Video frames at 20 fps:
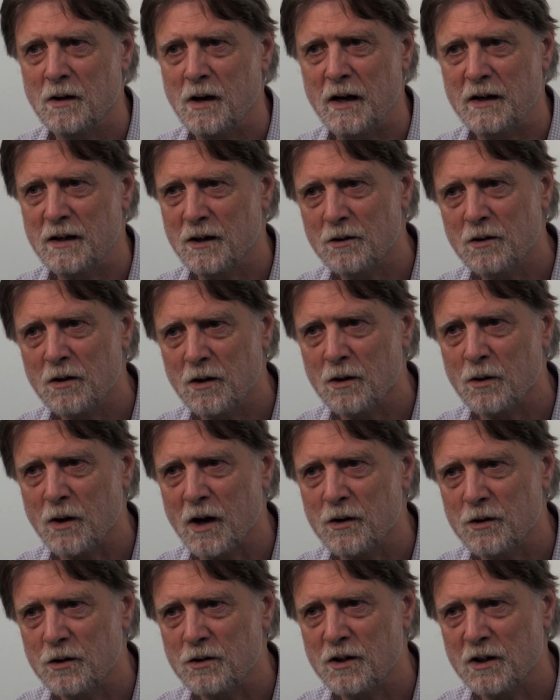I don't know
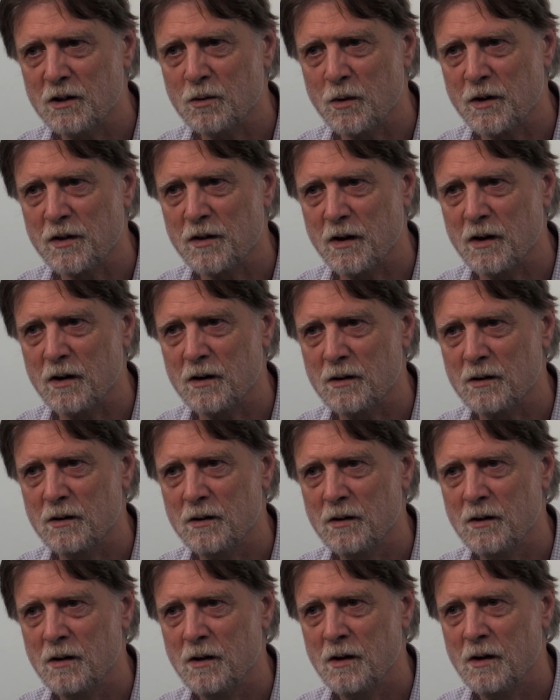how you deal with that.
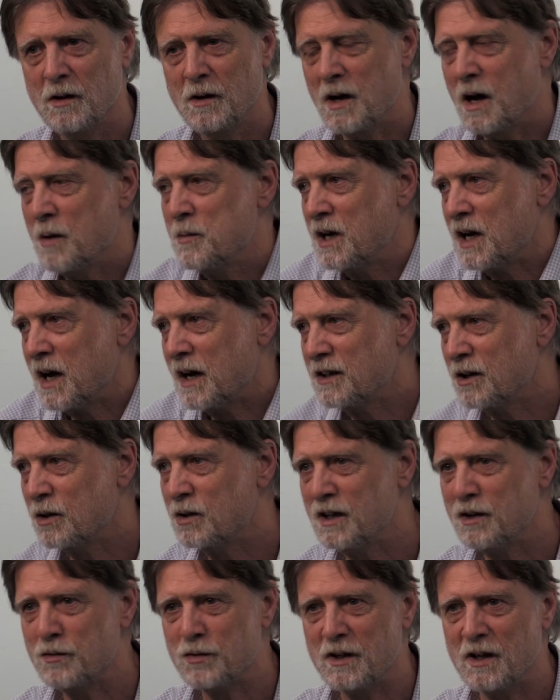I mean, I
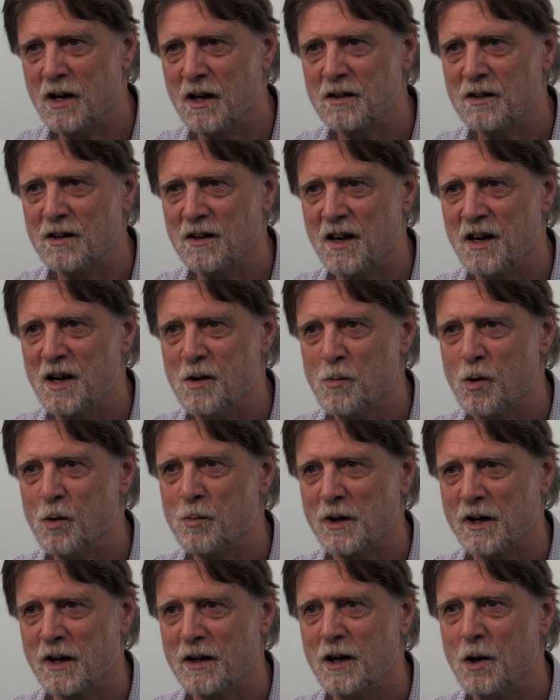don't live in London anymore,
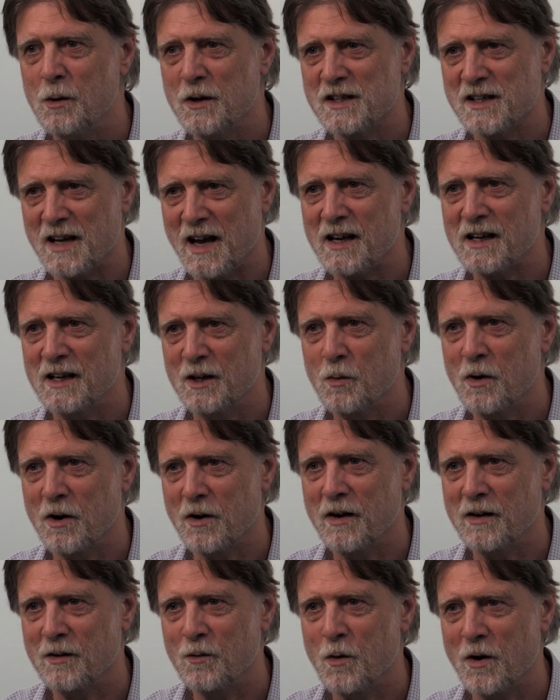but I know exactly
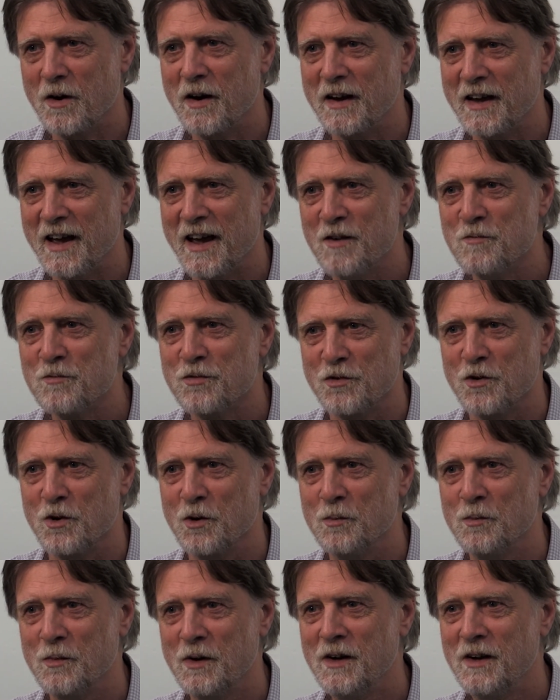where I came
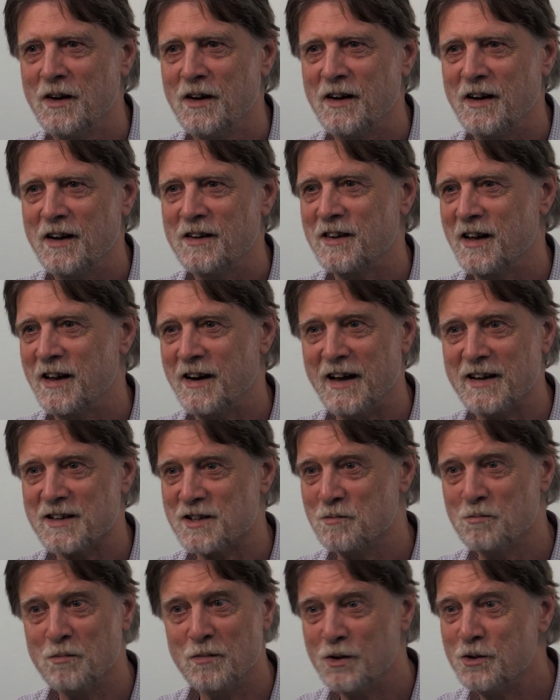from, and that
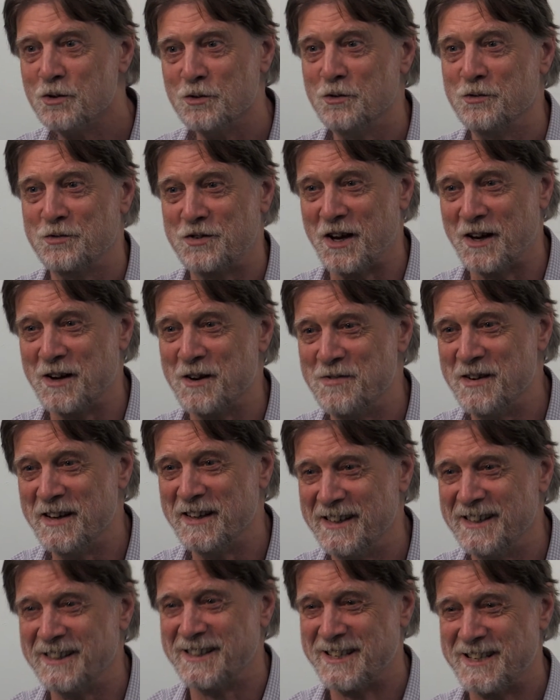hasn't moved. I
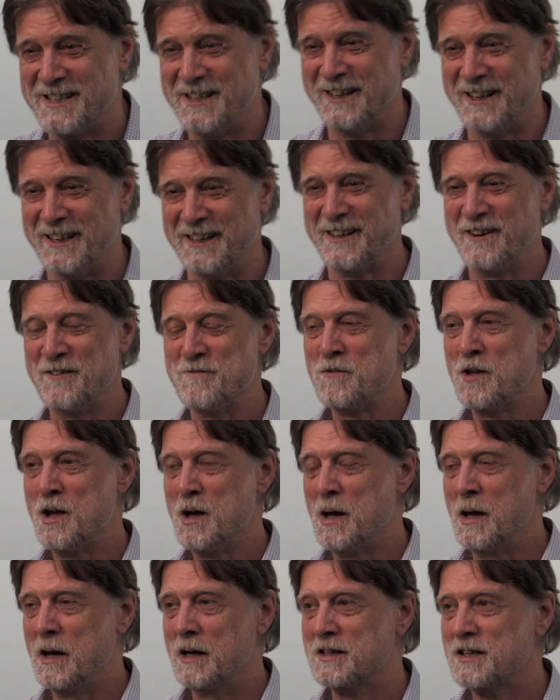mean, it's like,
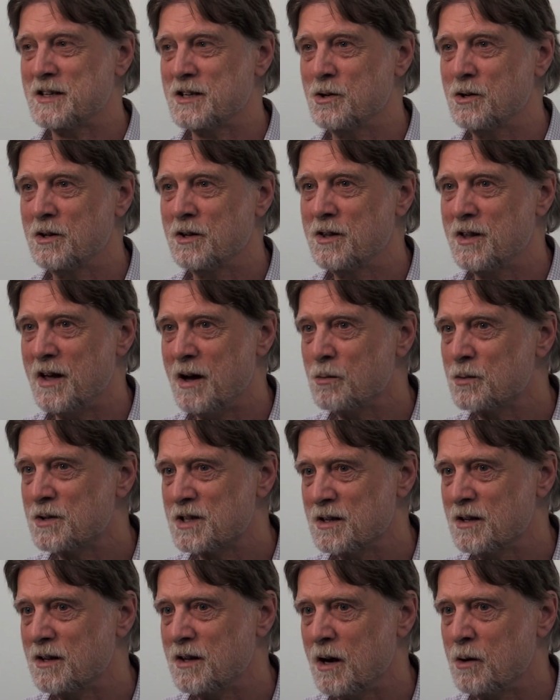so that
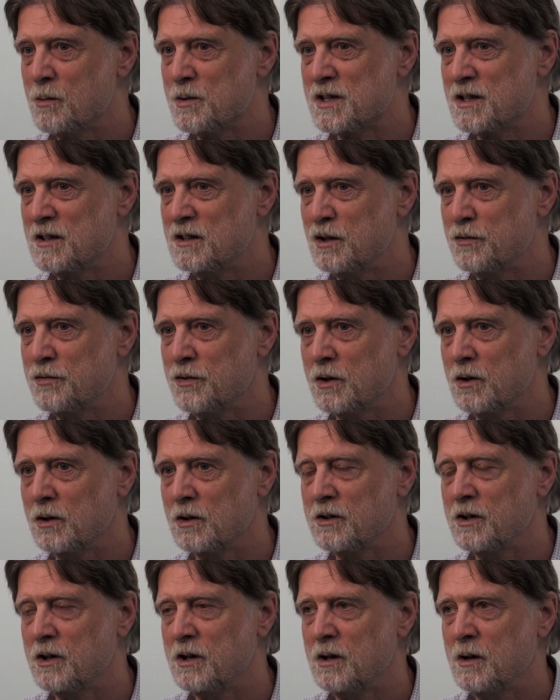was a
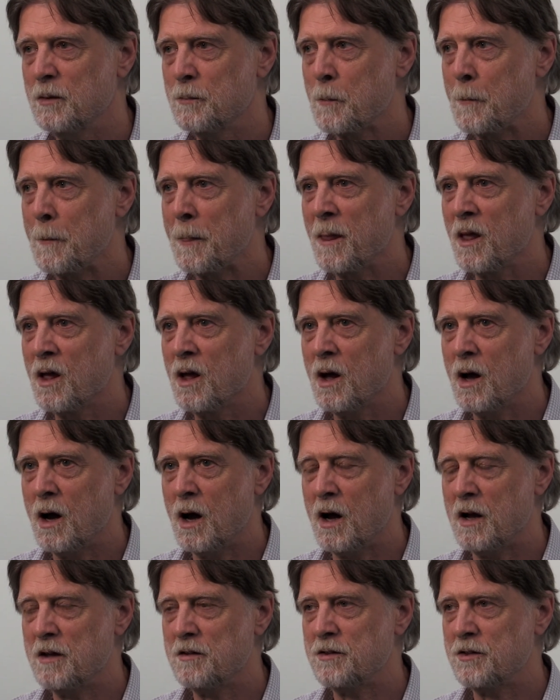difficulty.
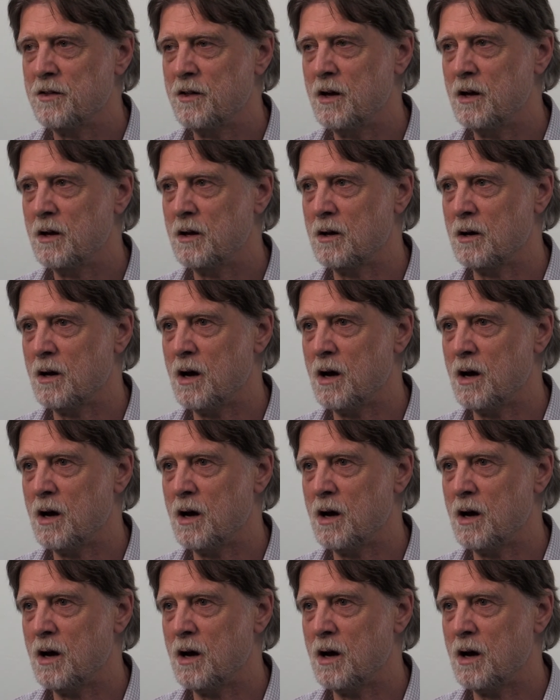I think